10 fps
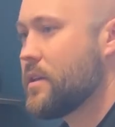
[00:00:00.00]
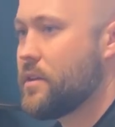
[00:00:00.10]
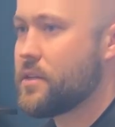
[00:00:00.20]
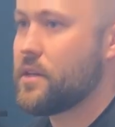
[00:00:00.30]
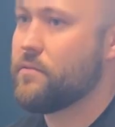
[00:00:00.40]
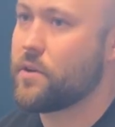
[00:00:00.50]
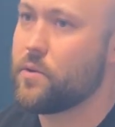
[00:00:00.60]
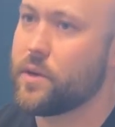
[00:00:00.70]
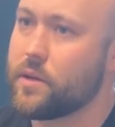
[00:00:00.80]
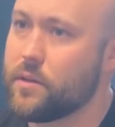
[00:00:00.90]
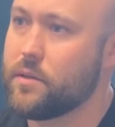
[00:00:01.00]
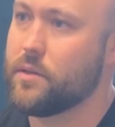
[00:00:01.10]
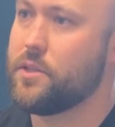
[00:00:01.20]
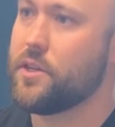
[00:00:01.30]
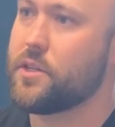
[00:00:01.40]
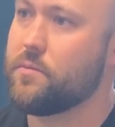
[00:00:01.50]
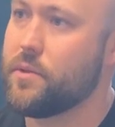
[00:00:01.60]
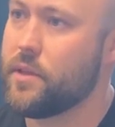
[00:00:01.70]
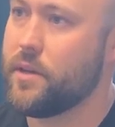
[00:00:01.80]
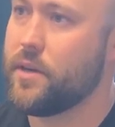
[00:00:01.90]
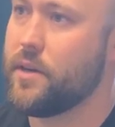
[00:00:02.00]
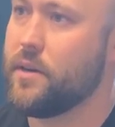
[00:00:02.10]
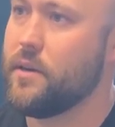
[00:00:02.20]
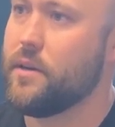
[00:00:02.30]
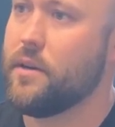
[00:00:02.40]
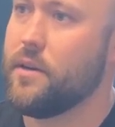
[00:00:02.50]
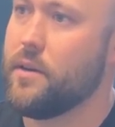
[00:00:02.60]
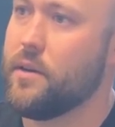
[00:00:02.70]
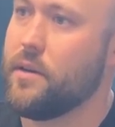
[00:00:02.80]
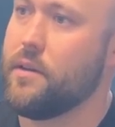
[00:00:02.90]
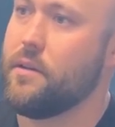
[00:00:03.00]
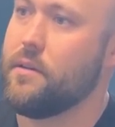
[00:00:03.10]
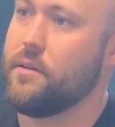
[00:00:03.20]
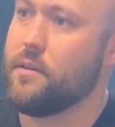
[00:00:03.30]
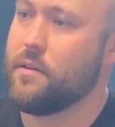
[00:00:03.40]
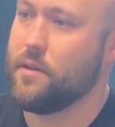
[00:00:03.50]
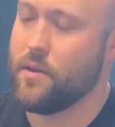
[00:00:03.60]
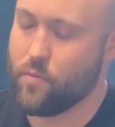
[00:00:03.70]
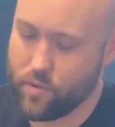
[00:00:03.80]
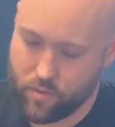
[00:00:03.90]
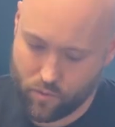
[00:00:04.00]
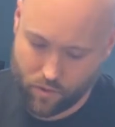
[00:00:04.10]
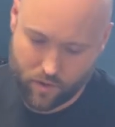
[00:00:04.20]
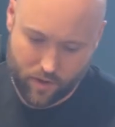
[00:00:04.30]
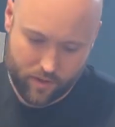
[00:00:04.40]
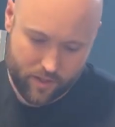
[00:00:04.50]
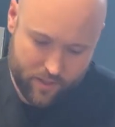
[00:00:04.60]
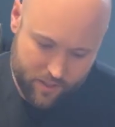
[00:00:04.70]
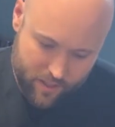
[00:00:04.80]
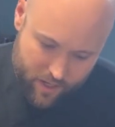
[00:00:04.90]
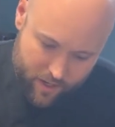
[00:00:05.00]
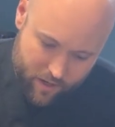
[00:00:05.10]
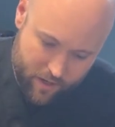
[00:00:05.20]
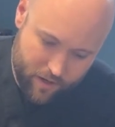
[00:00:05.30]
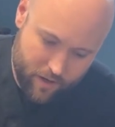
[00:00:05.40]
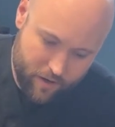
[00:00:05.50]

Just give a quick little adjustment there. And one more on this side here.